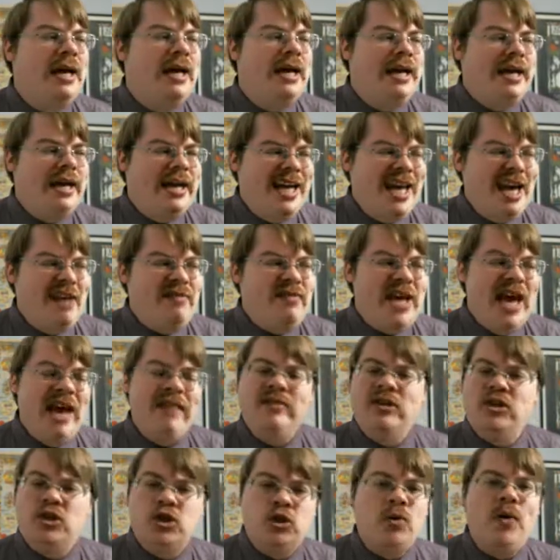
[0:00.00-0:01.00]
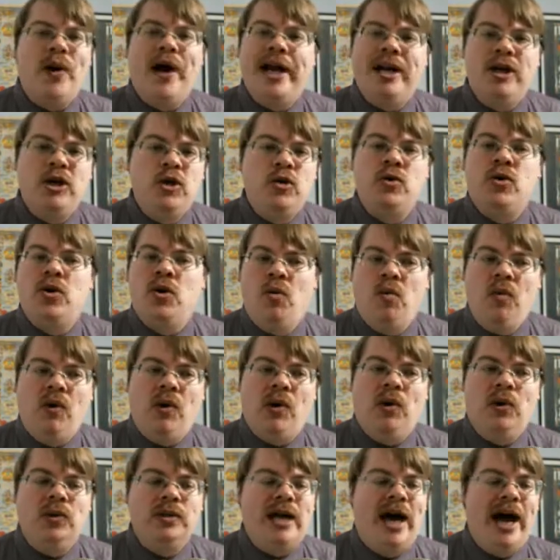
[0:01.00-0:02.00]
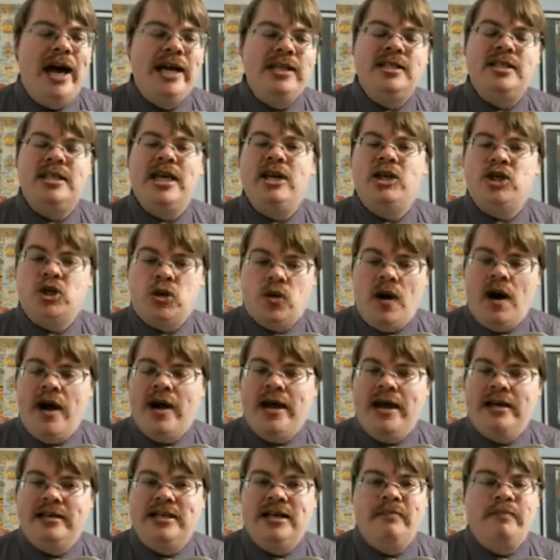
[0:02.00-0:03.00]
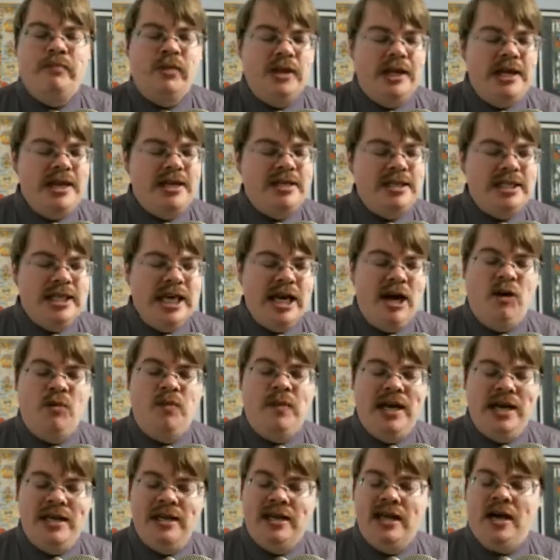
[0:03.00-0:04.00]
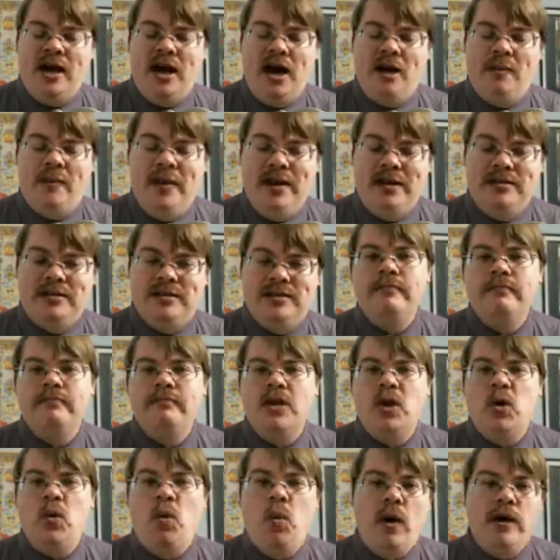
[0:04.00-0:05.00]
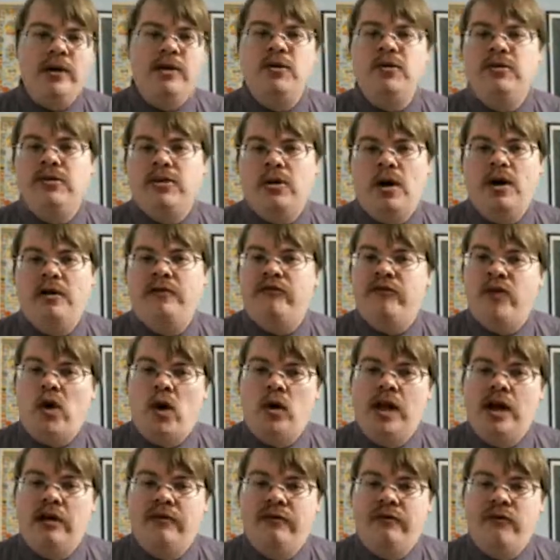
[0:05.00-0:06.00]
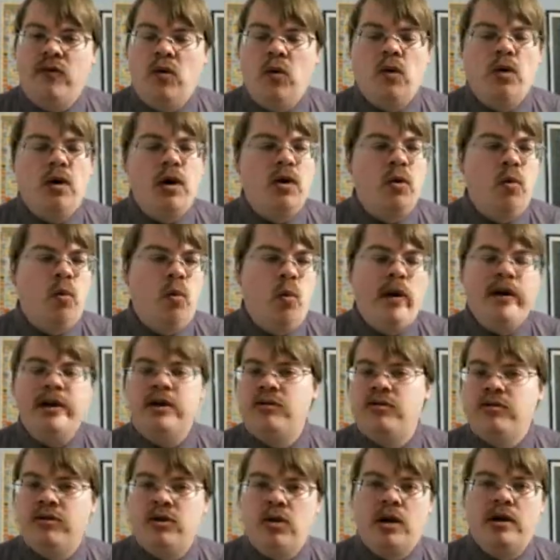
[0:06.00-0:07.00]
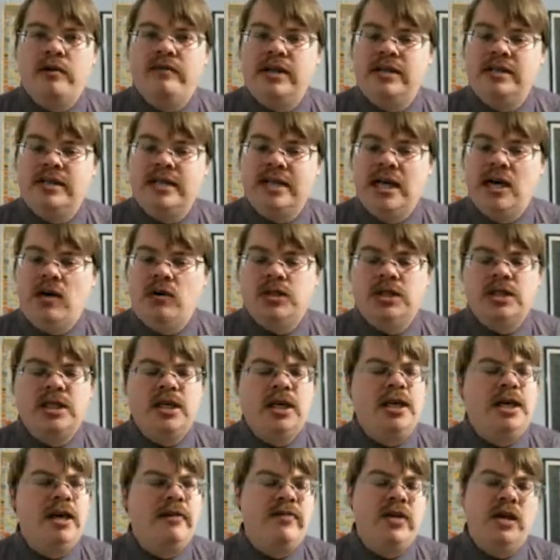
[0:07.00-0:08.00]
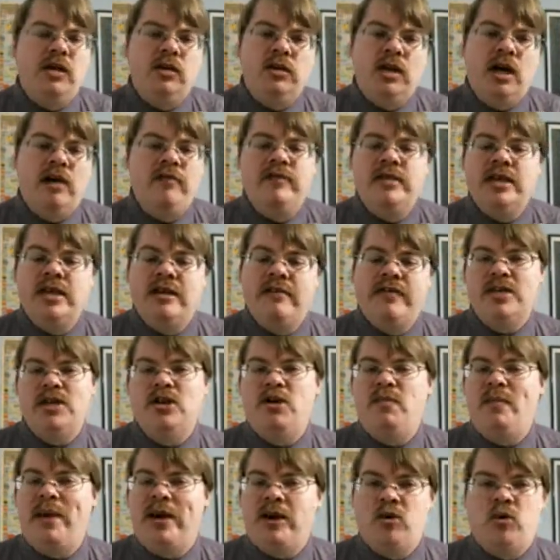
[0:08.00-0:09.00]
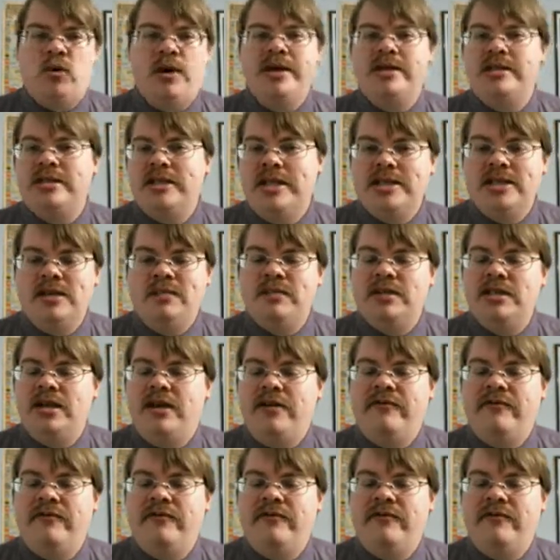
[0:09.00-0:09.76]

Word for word: if you haven't tried Nuka World, I'd say try it, and please tell me in the comments what you thought of Fallout 4, what you thought of the DLC, if you loved it, if you thought my criticisms of